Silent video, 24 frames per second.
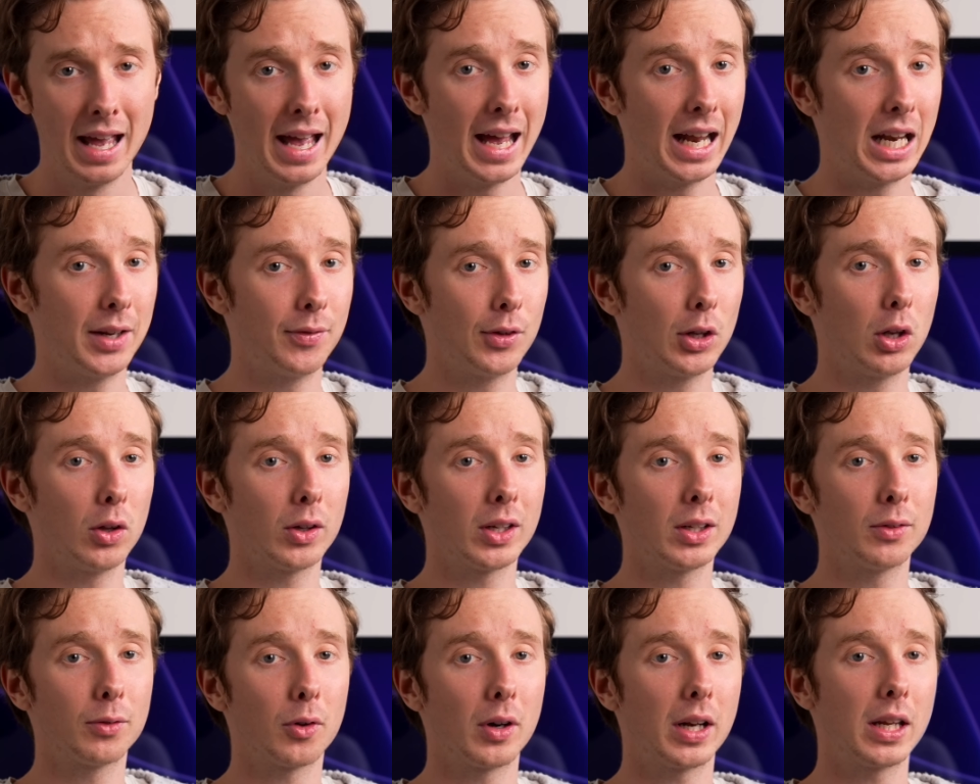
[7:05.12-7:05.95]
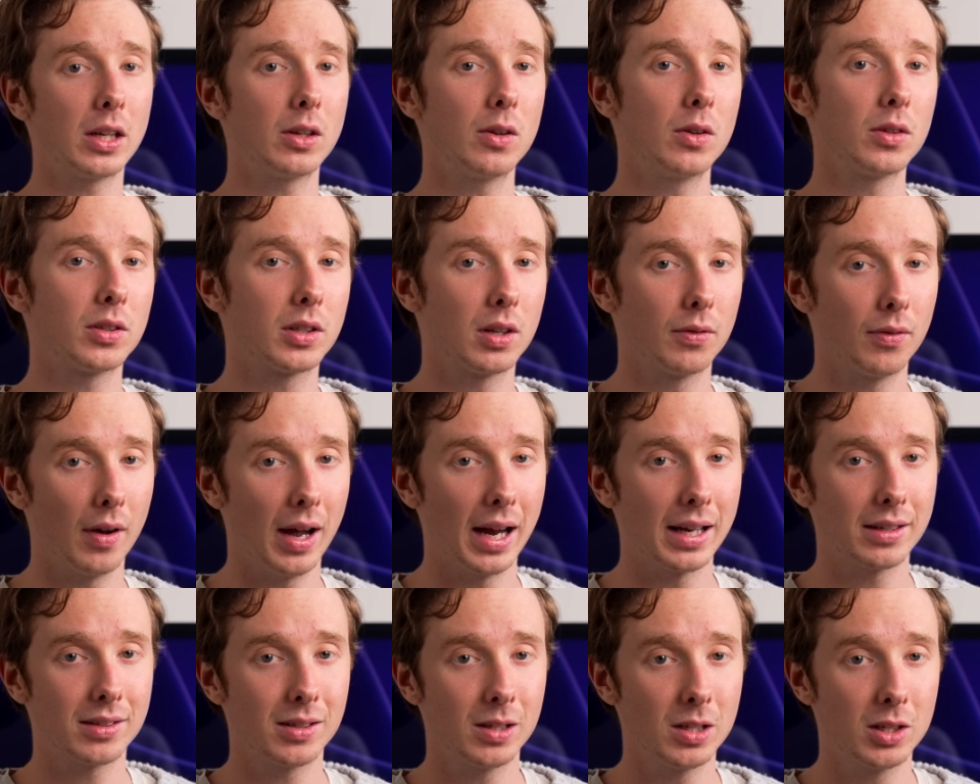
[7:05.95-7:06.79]
And if you're looking for any used
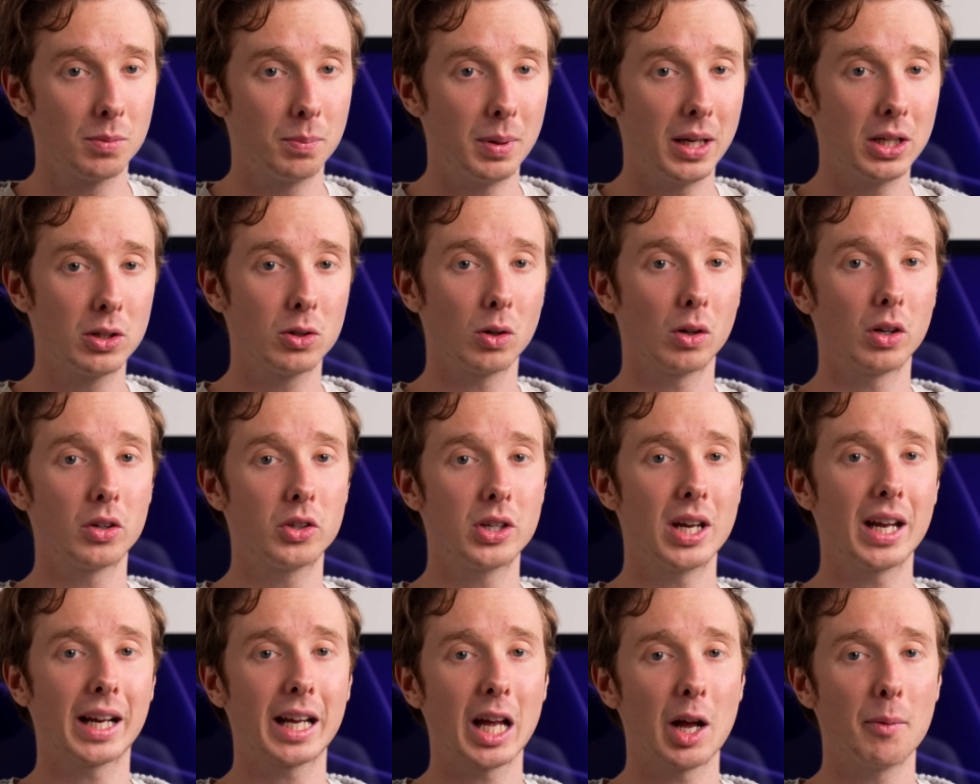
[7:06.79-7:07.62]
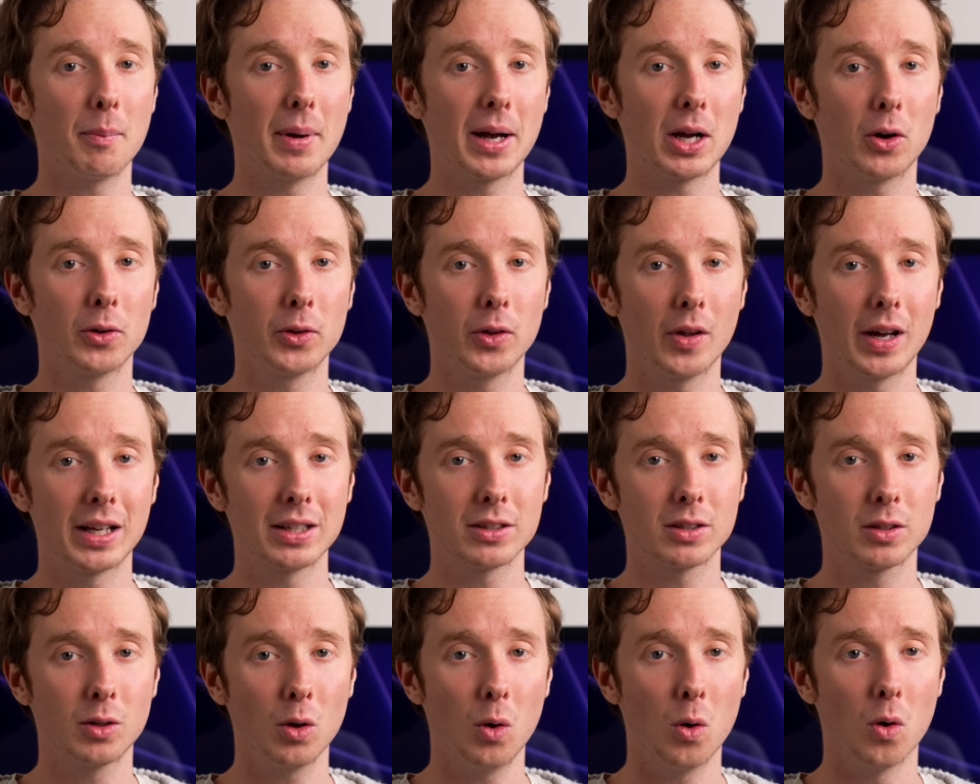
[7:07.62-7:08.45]
devices, be sure to check out my online
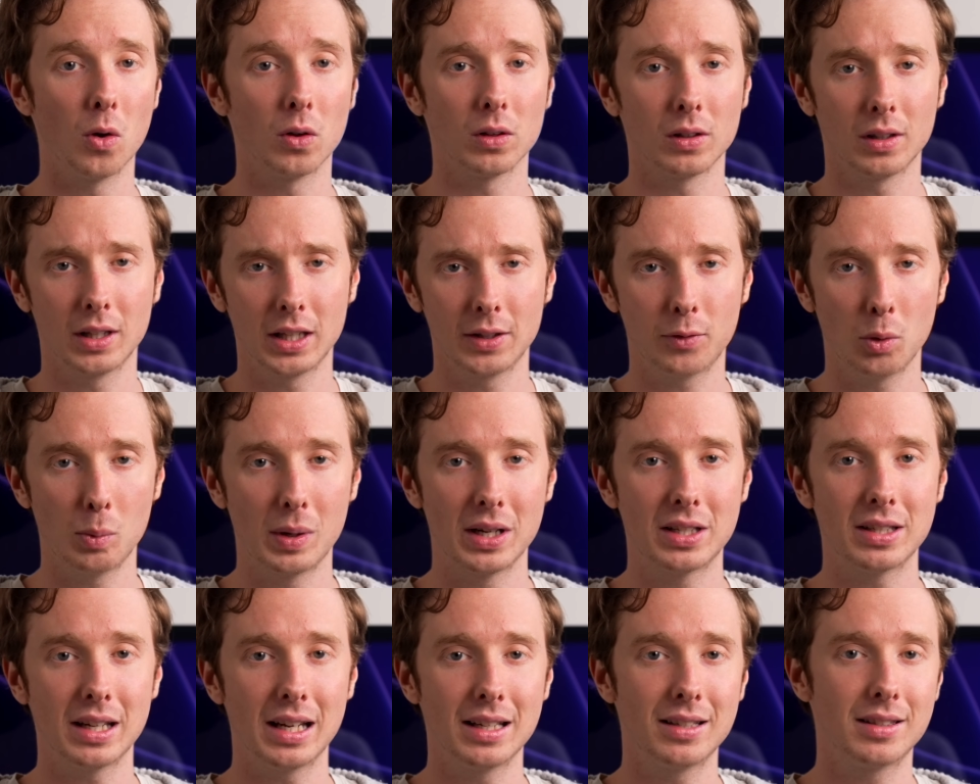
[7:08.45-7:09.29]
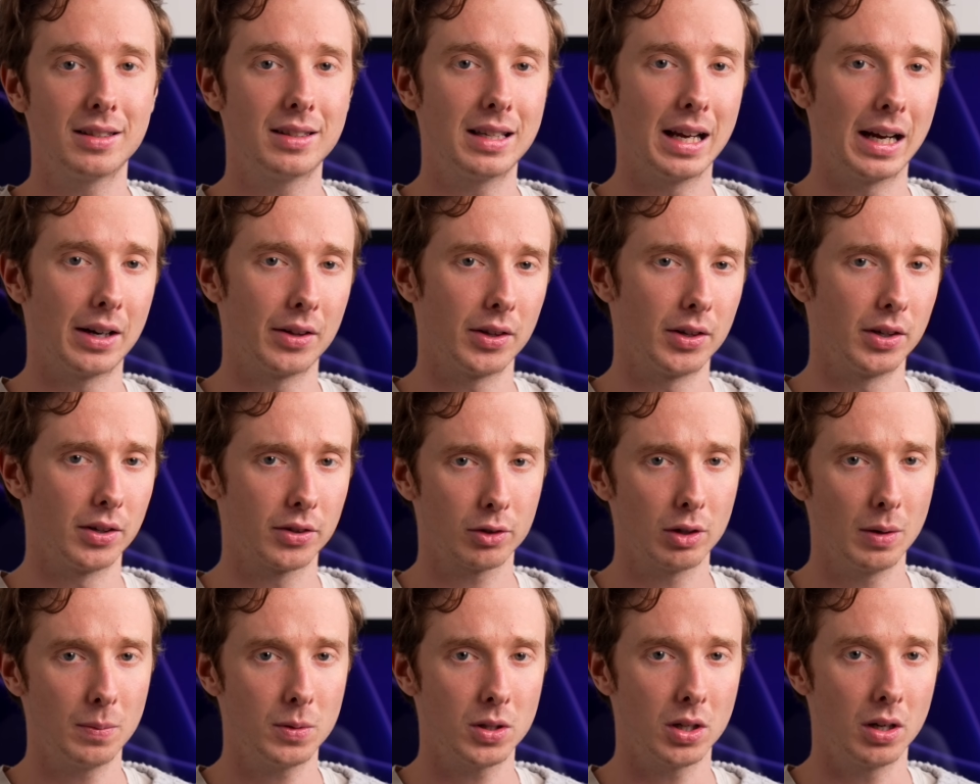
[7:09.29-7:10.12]
store, link for which is down in the
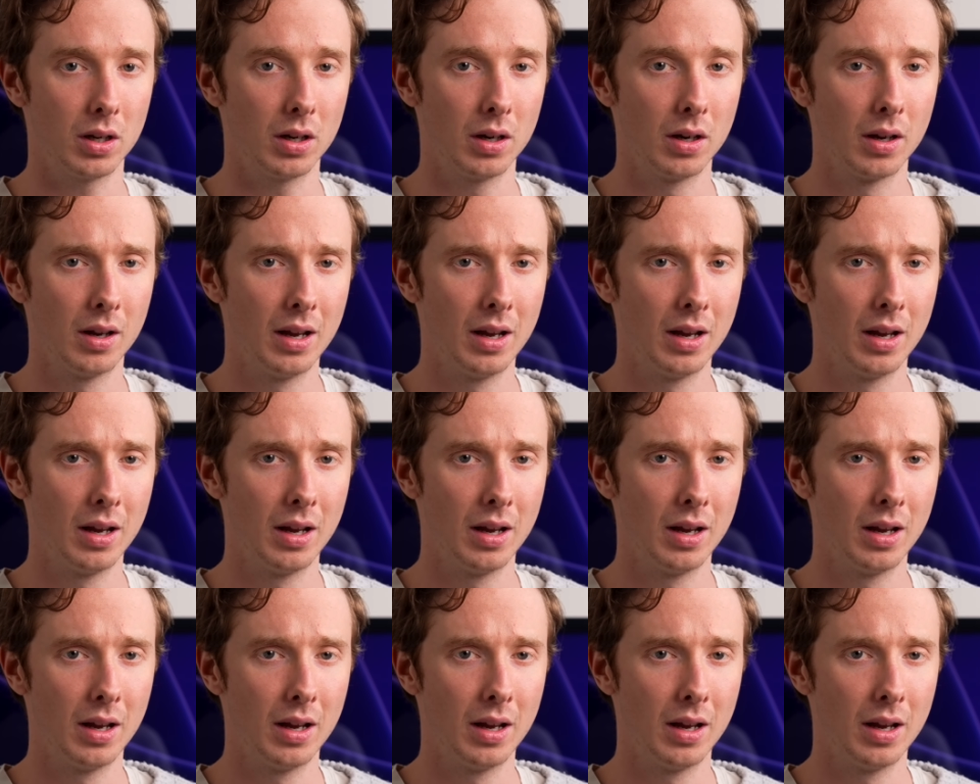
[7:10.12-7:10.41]
description.